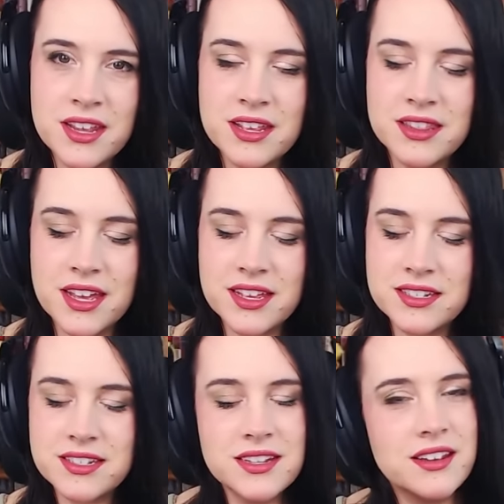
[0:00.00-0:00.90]

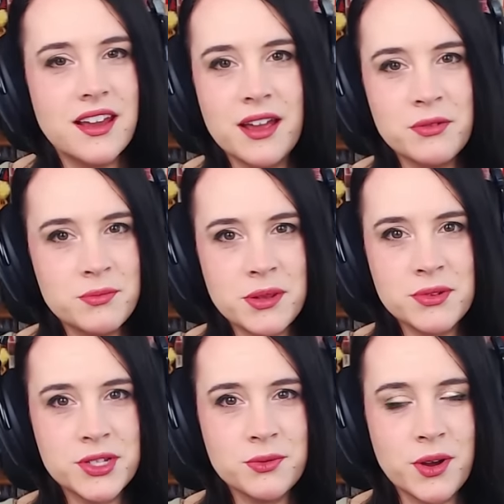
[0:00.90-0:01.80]
that I will be able
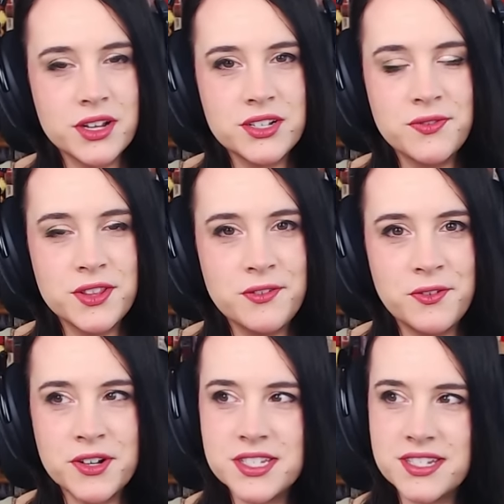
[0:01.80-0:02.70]
to watch for the
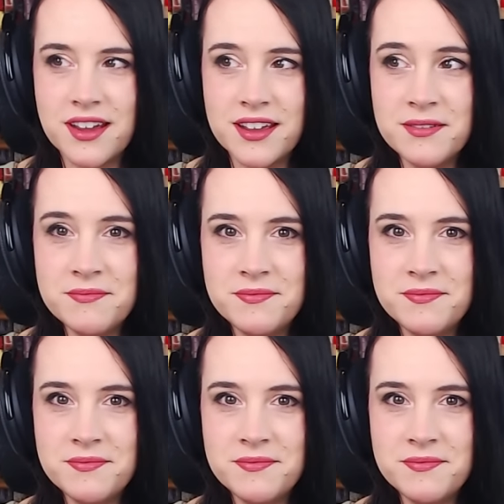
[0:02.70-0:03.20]
first time.